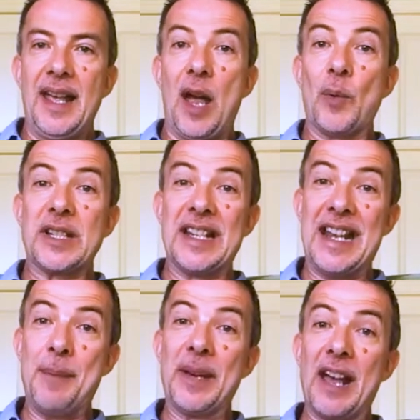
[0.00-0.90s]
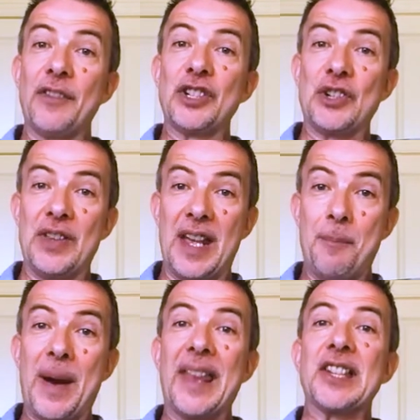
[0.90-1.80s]
It was a name given to them
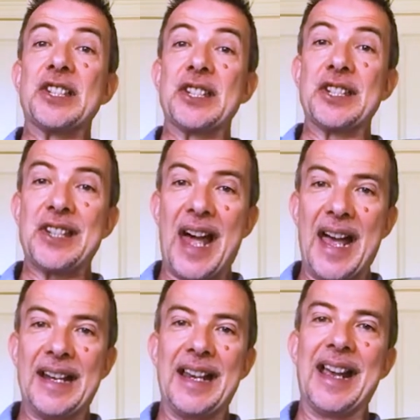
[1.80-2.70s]
by the society